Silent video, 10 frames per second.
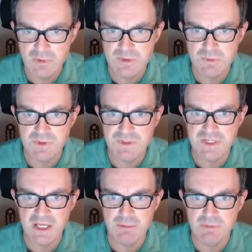those were the
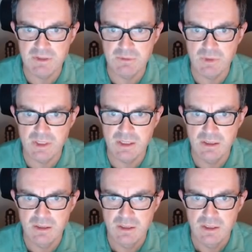same, didn't we?
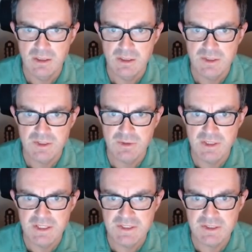So
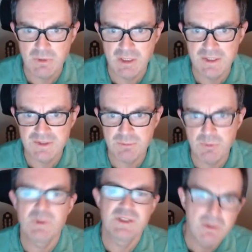these squares,
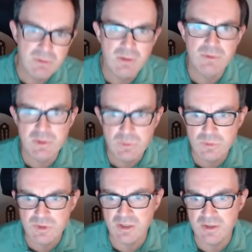but we don't know the
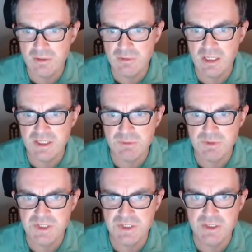order. Okay, so
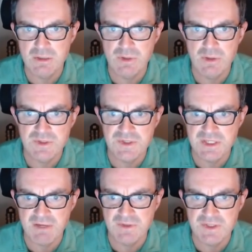we just know those are
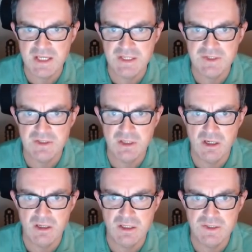7s, 8s and
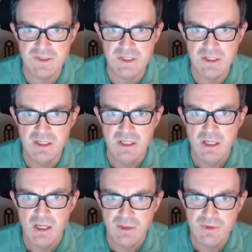9s.
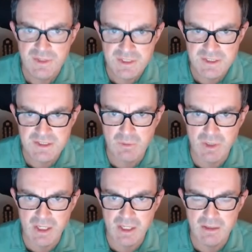And this
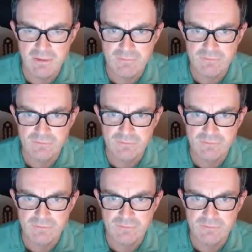square